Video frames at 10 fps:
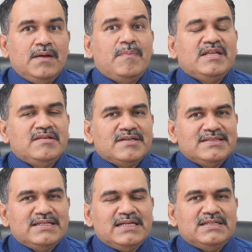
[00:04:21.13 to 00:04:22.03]
But the
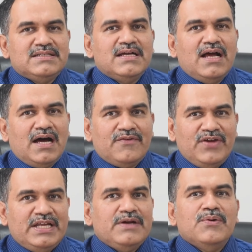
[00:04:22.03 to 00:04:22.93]
results are
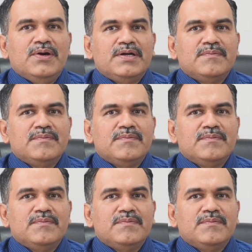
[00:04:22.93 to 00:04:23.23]
very good.